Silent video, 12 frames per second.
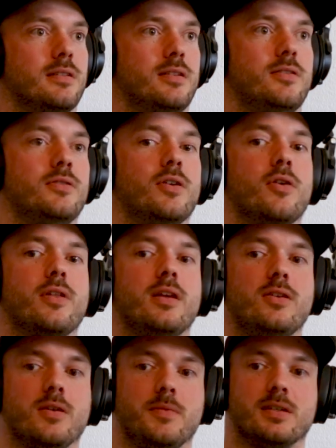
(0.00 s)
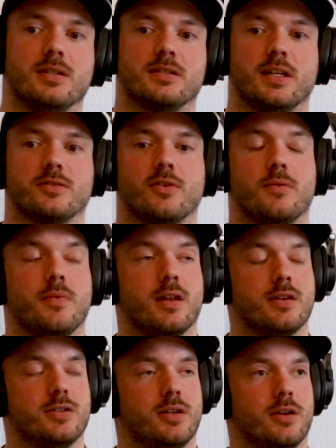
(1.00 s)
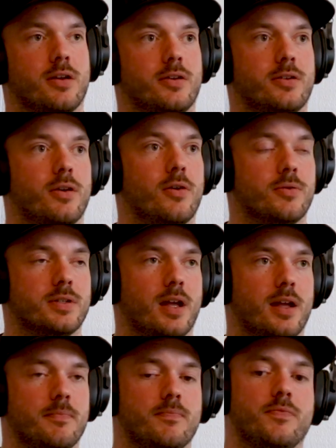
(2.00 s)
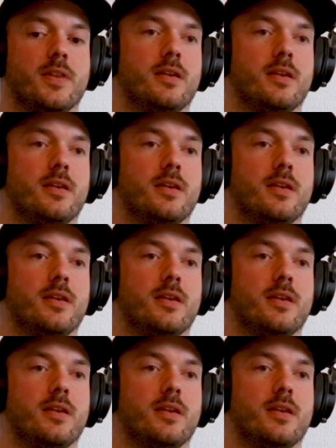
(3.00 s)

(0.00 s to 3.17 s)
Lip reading: That you can be successful at managing your own time.